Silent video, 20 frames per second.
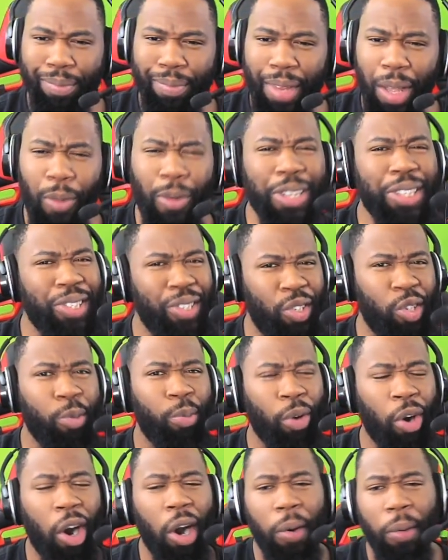I wasn't
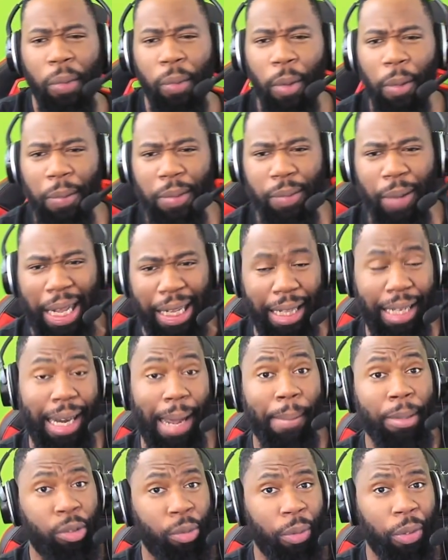super hard with what was like the
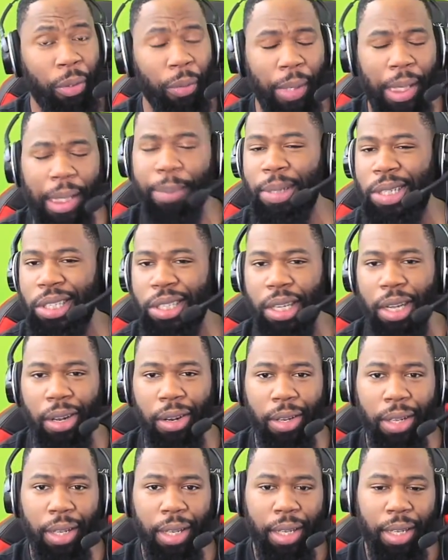damage we were doing, still.
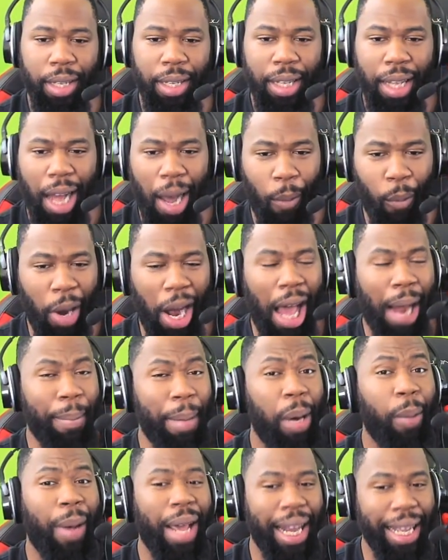I went out of my
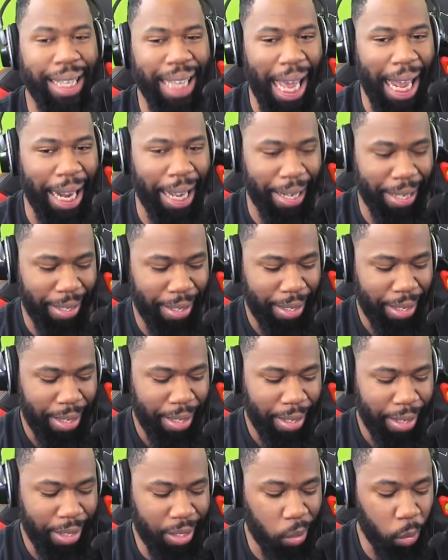way to get it.
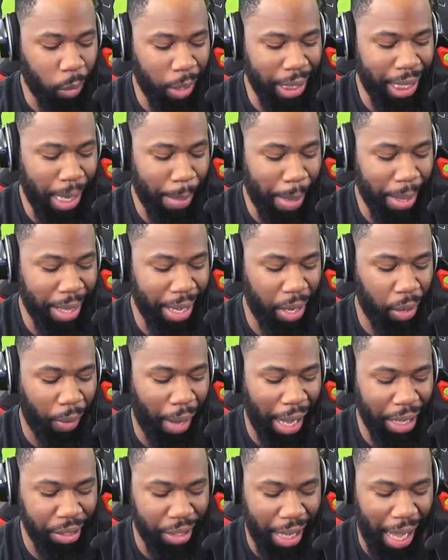It's the one time I think it'll
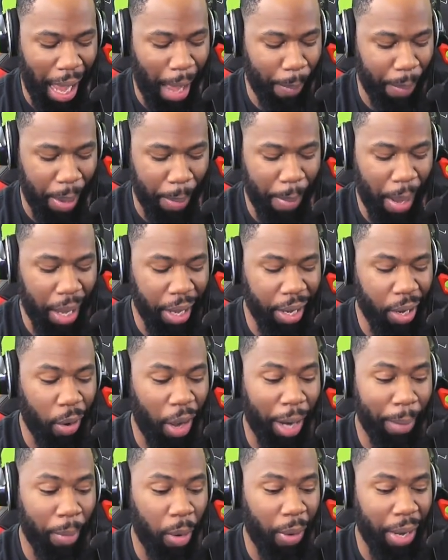actually happen. I'm not going to go out
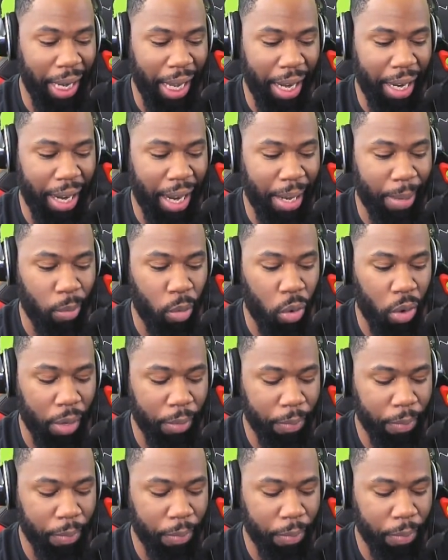of my way to get it anymore.